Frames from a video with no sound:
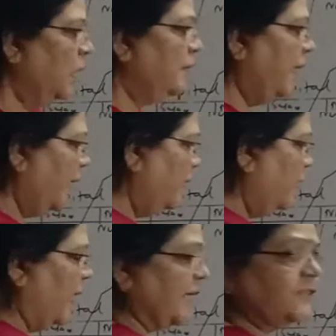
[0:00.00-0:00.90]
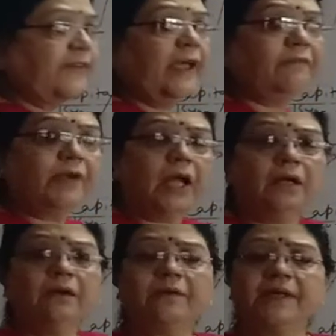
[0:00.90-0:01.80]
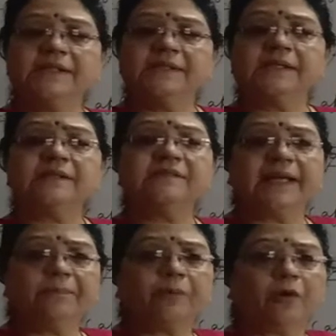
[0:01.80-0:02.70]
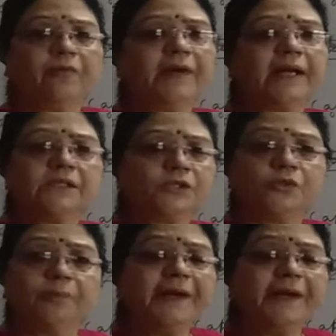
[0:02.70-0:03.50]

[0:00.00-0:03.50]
Then, as we have done, reserves and profit are to be